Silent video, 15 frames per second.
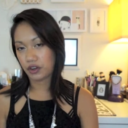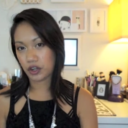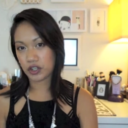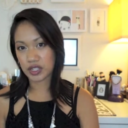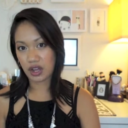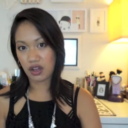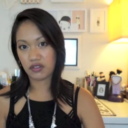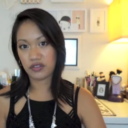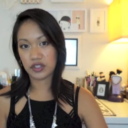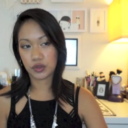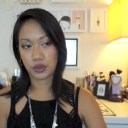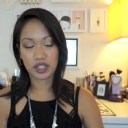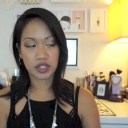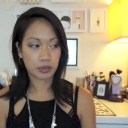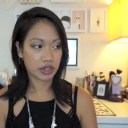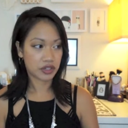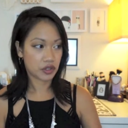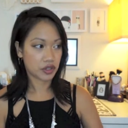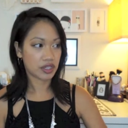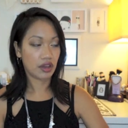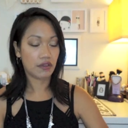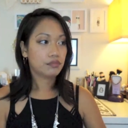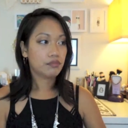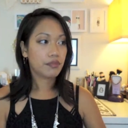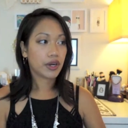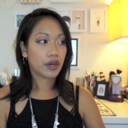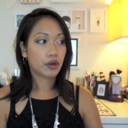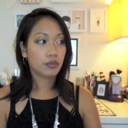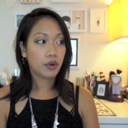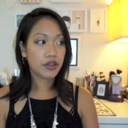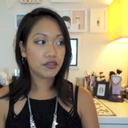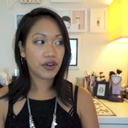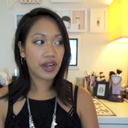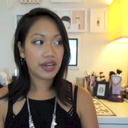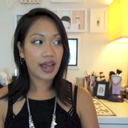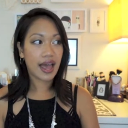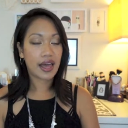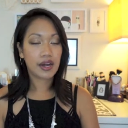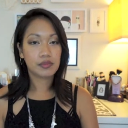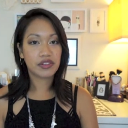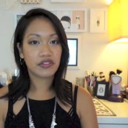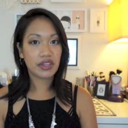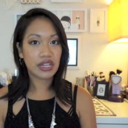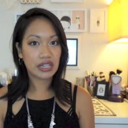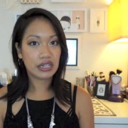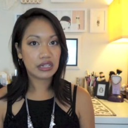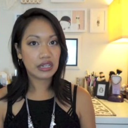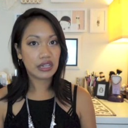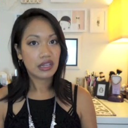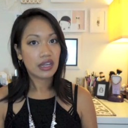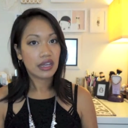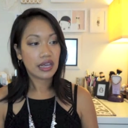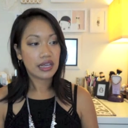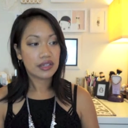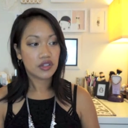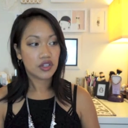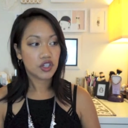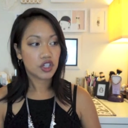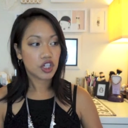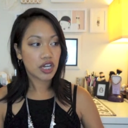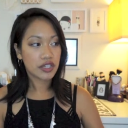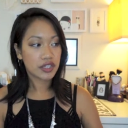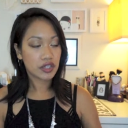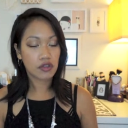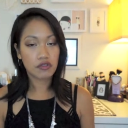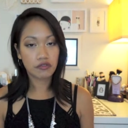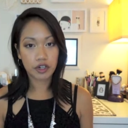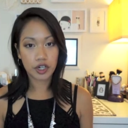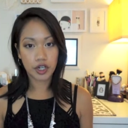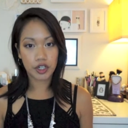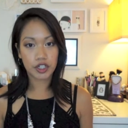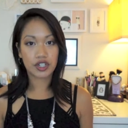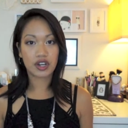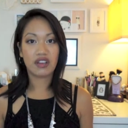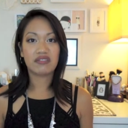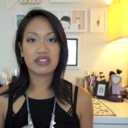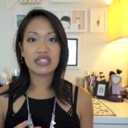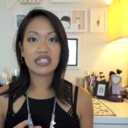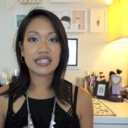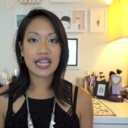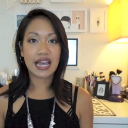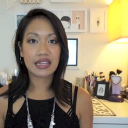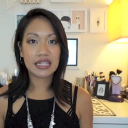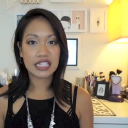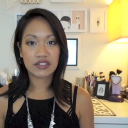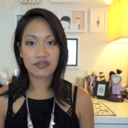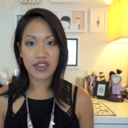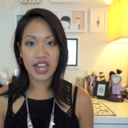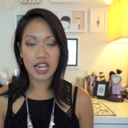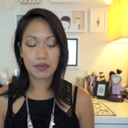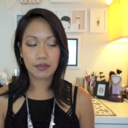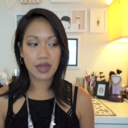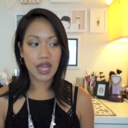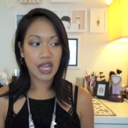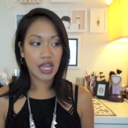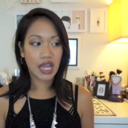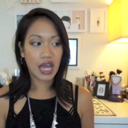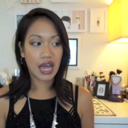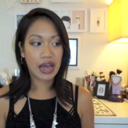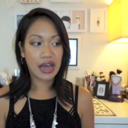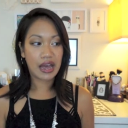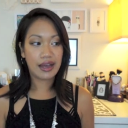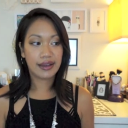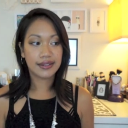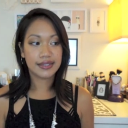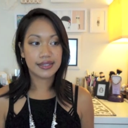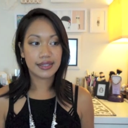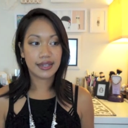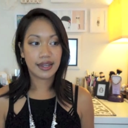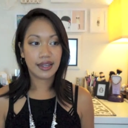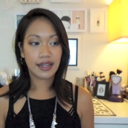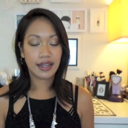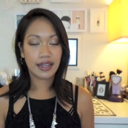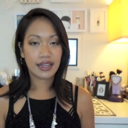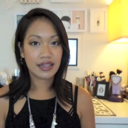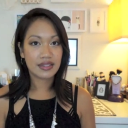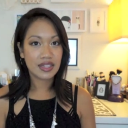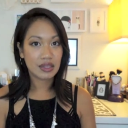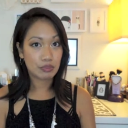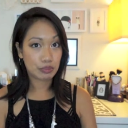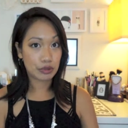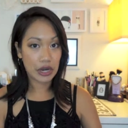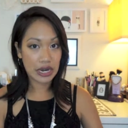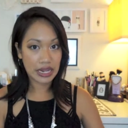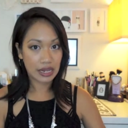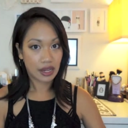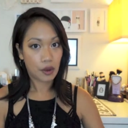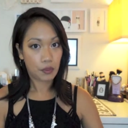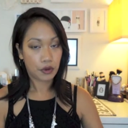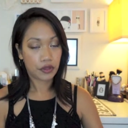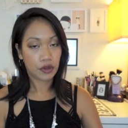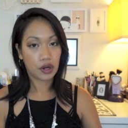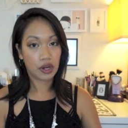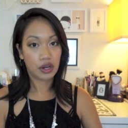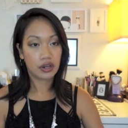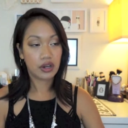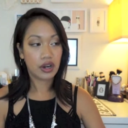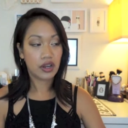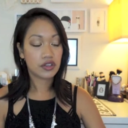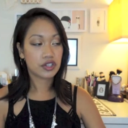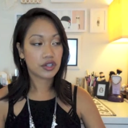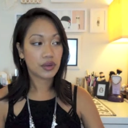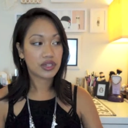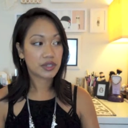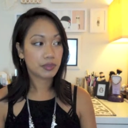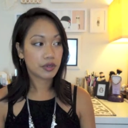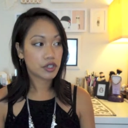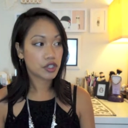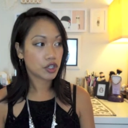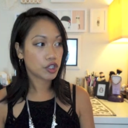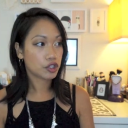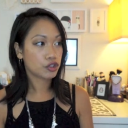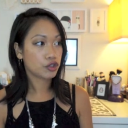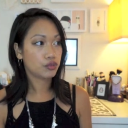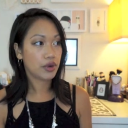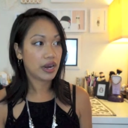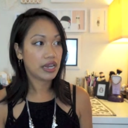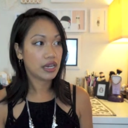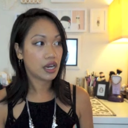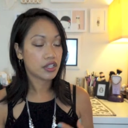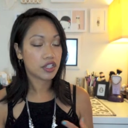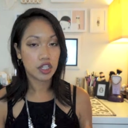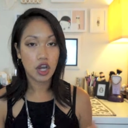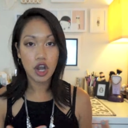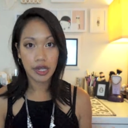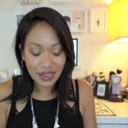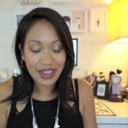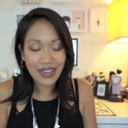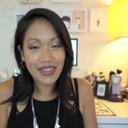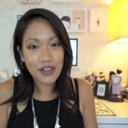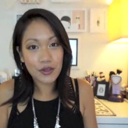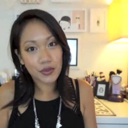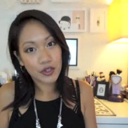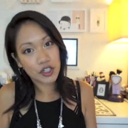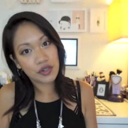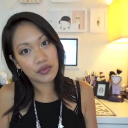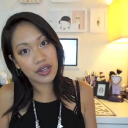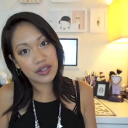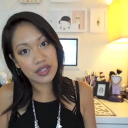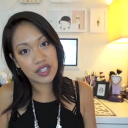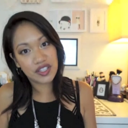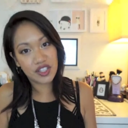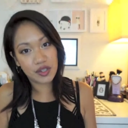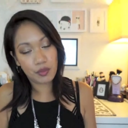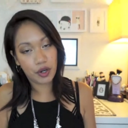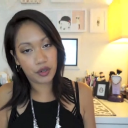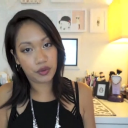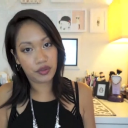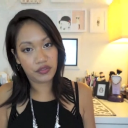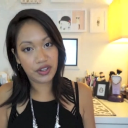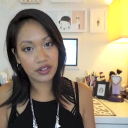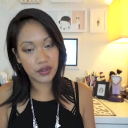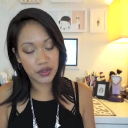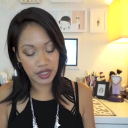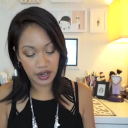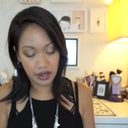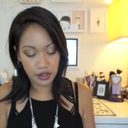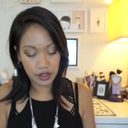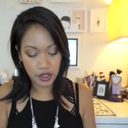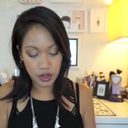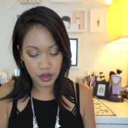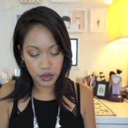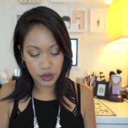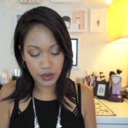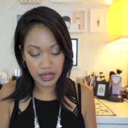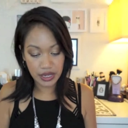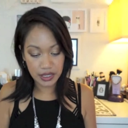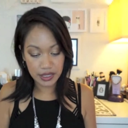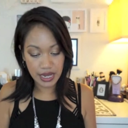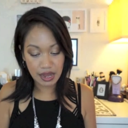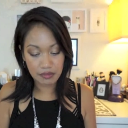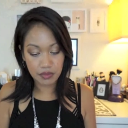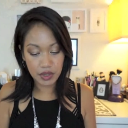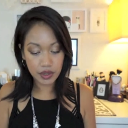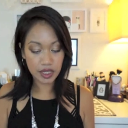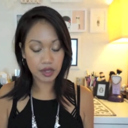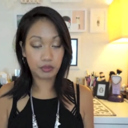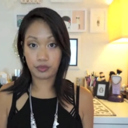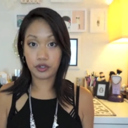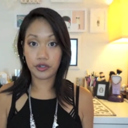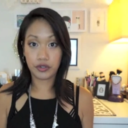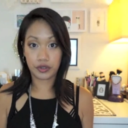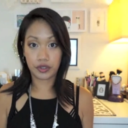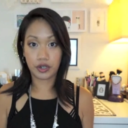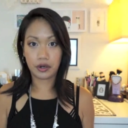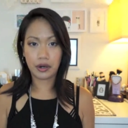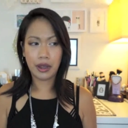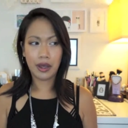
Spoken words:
herself and to express herself. But her boyfriend, Adam Levine, is just on the verge of intense fame, and he ends up breaking up with her. So it spurs her to write a song. And that's where she runs into Mark Ruffalo's character, who is a music producer